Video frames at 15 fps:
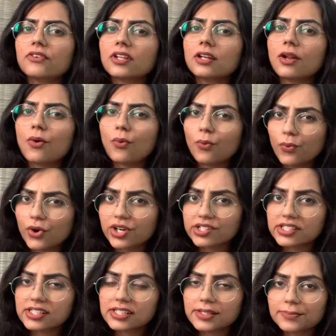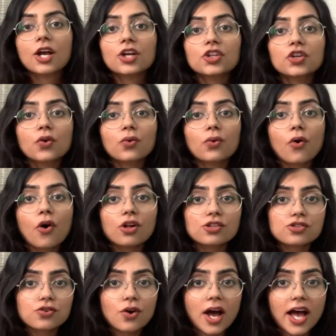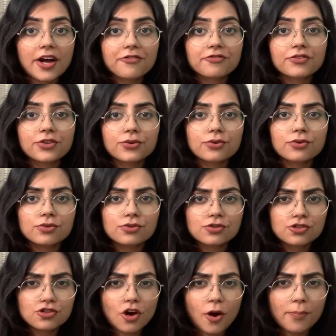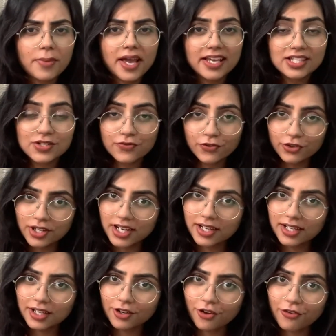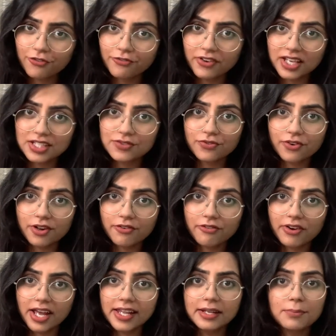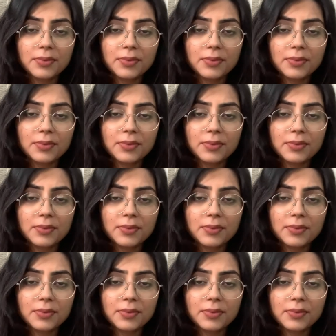even worse. You also have to stop exfoliating your face for a while,